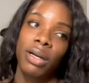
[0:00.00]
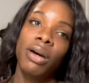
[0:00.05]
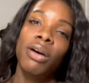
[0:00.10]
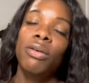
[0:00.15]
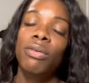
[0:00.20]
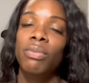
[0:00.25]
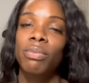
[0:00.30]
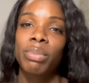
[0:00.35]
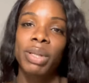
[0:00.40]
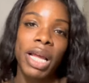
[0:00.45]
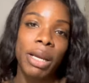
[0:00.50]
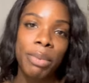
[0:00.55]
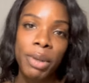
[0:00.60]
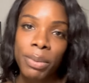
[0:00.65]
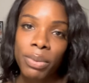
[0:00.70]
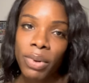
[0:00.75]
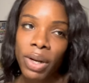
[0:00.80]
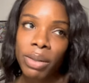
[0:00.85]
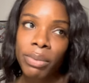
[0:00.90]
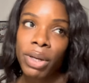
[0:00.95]
oh, black
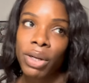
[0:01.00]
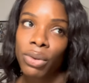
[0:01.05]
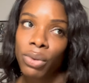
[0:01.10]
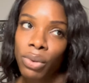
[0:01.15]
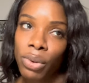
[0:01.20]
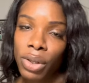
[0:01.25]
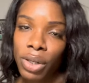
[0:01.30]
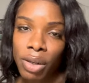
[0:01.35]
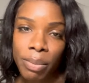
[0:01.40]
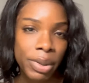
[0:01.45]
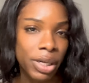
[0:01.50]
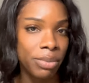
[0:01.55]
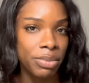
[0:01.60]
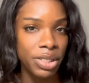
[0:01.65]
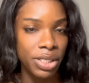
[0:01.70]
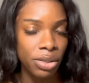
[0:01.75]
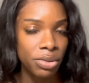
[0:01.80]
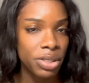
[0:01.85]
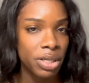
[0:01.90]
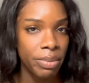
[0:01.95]
people right around the corner, but I'm
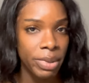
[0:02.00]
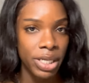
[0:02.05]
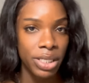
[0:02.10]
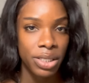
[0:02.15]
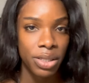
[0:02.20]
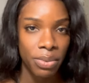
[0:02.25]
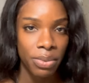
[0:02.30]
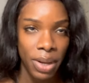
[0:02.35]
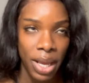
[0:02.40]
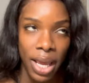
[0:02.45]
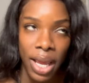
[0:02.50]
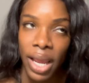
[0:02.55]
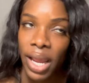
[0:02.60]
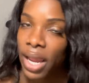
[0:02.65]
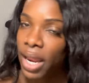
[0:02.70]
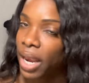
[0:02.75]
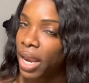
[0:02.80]
still 10 minutes away.